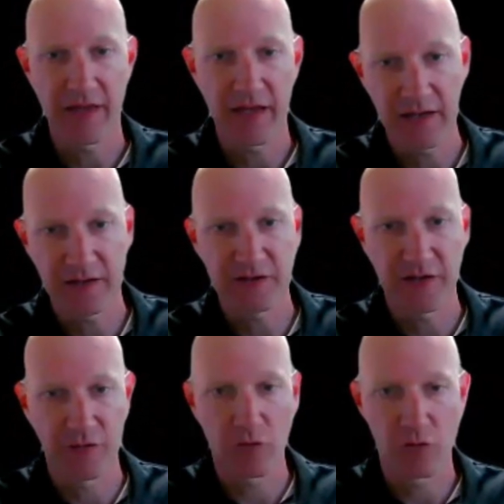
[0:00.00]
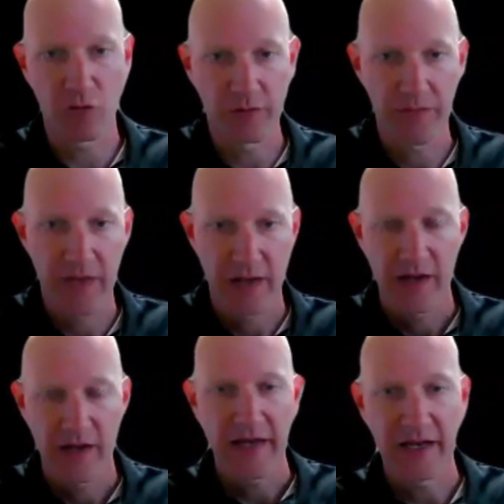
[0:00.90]
the civil rule.
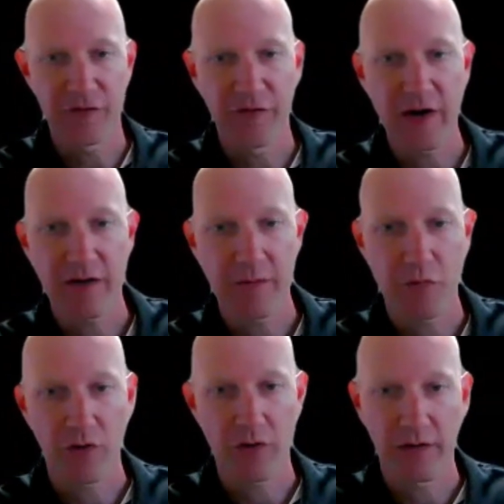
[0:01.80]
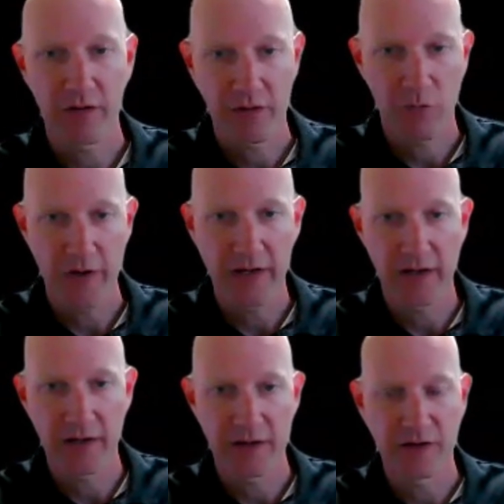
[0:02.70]
And it's very important
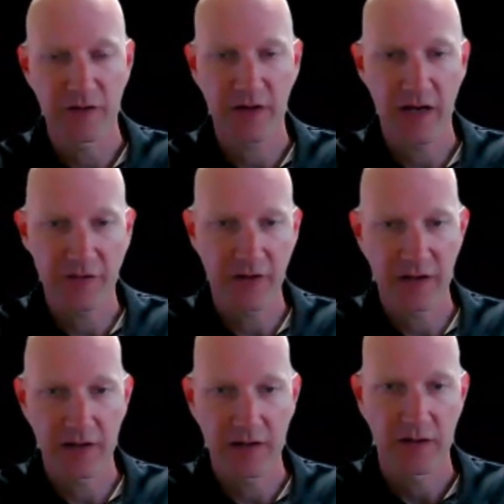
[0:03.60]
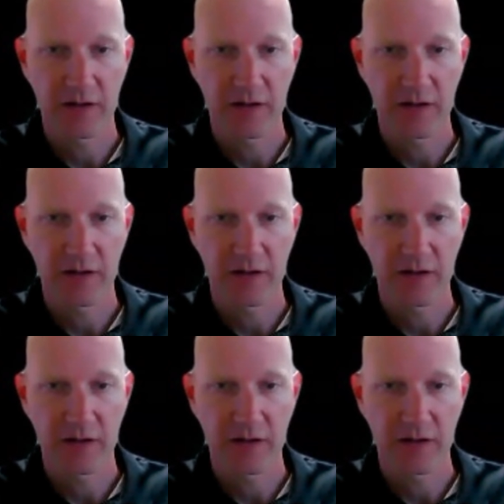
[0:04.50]
when discussing